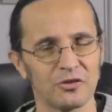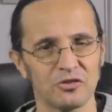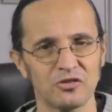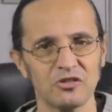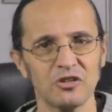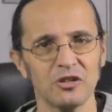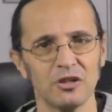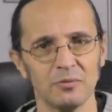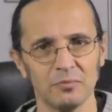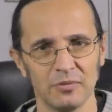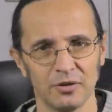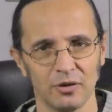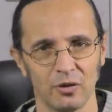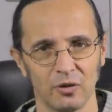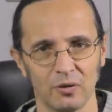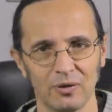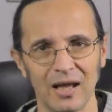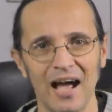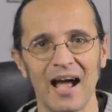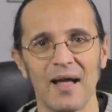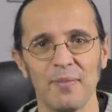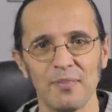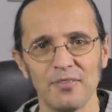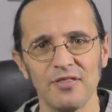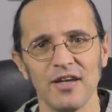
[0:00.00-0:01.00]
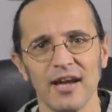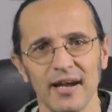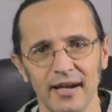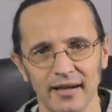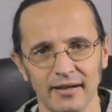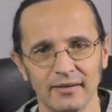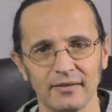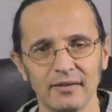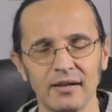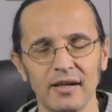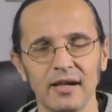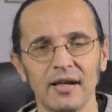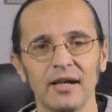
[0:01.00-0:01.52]
the terminal, and
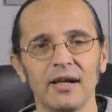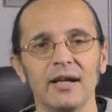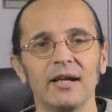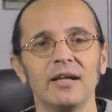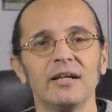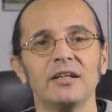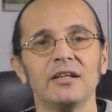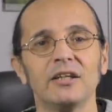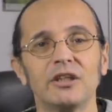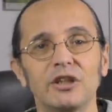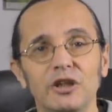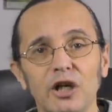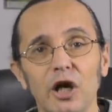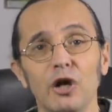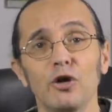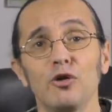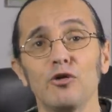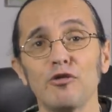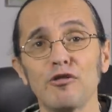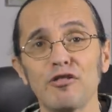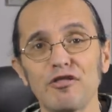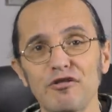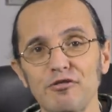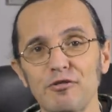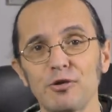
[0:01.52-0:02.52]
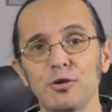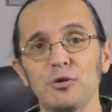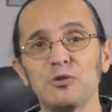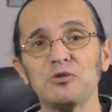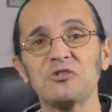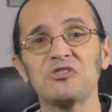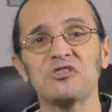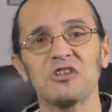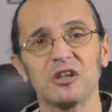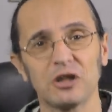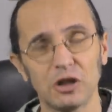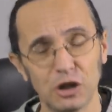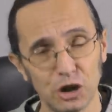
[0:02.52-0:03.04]
then go through
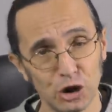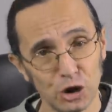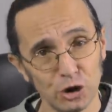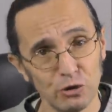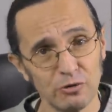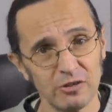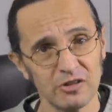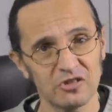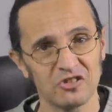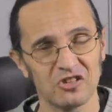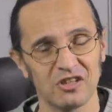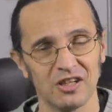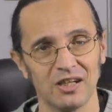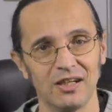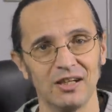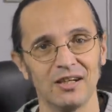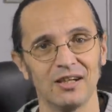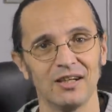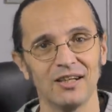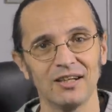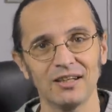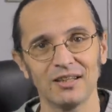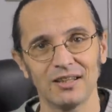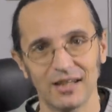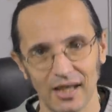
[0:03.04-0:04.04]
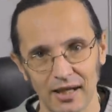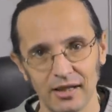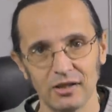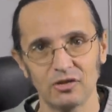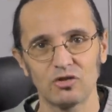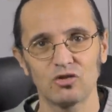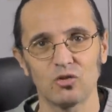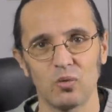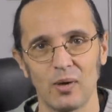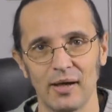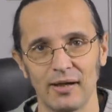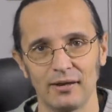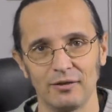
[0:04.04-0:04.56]
security at gate
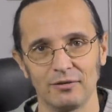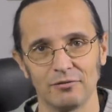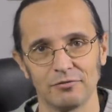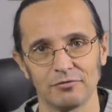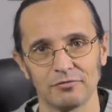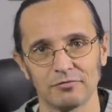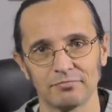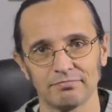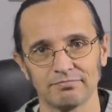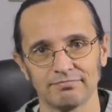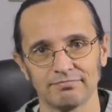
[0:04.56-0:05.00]
12.